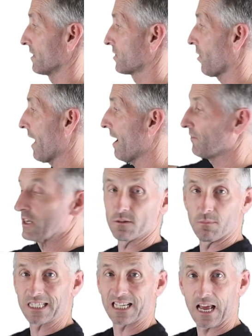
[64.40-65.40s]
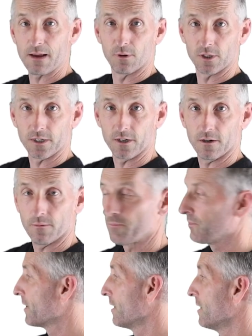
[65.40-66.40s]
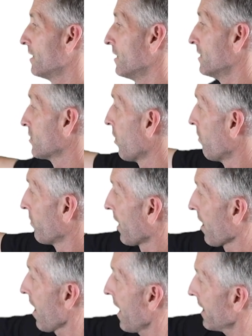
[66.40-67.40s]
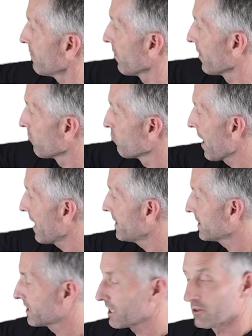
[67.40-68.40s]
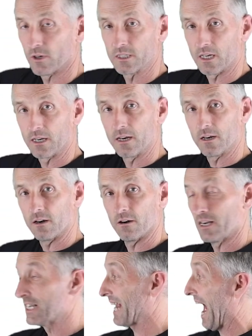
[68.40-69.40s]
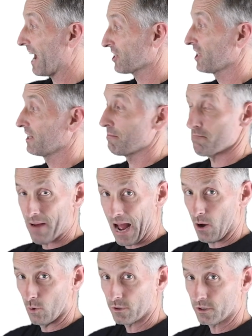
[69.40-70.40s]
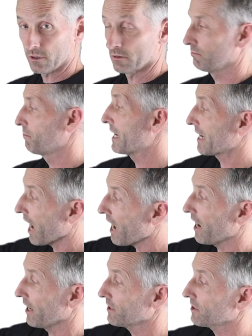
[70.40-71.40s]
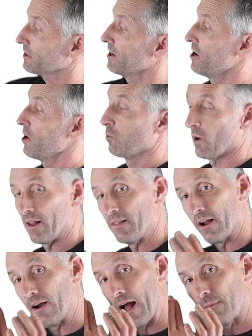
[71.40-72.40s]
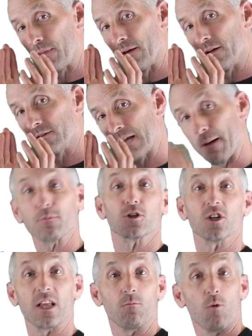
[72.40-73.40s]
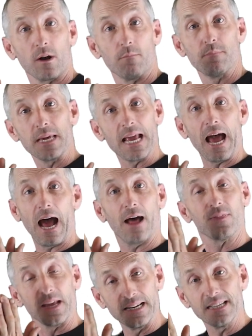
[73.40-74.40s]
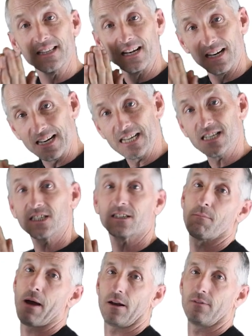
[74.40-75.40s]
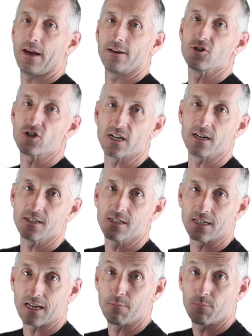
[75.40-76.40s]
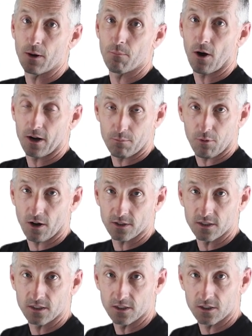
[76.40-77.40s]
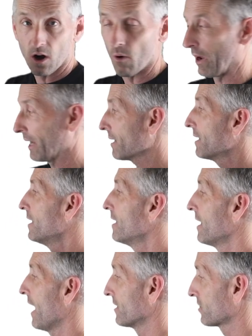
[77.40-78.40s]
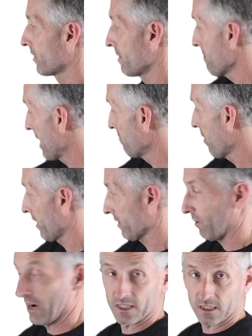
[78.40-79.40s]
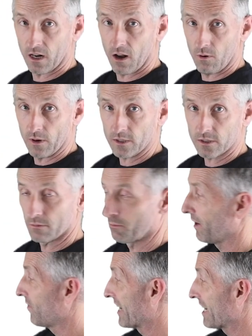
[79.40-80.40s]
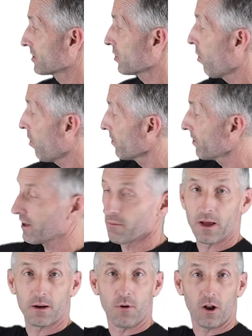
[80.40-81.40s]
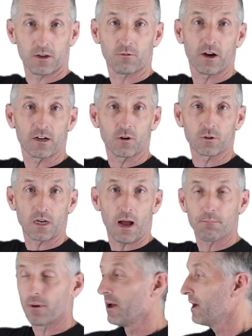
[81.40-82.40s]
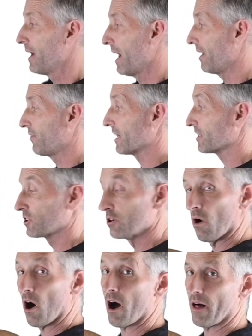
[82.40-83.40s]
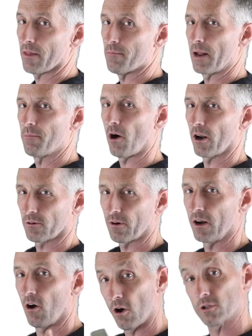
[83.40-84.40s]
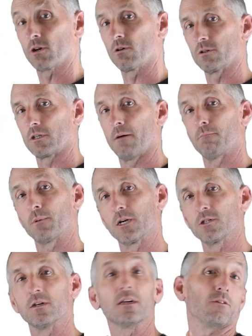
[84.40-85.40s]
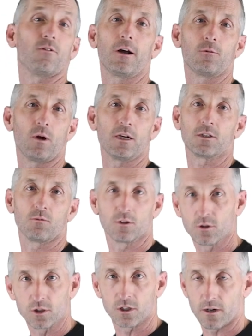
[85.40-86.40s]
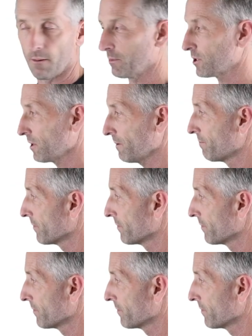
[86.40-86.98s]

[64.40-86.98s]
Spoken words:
So I have these mislabeled here. So the line where the red is decreasing here is actually the mouse, because when they're at the temperature they want to be at, they need the least amount of energy to keep their body processes going, and so their metabolic rate is the lowest. But if it gets colder, their metabolic rate goes up, and if it gets too hot, the metabolic rate also goes up because you need to find ways to reduce your temperature.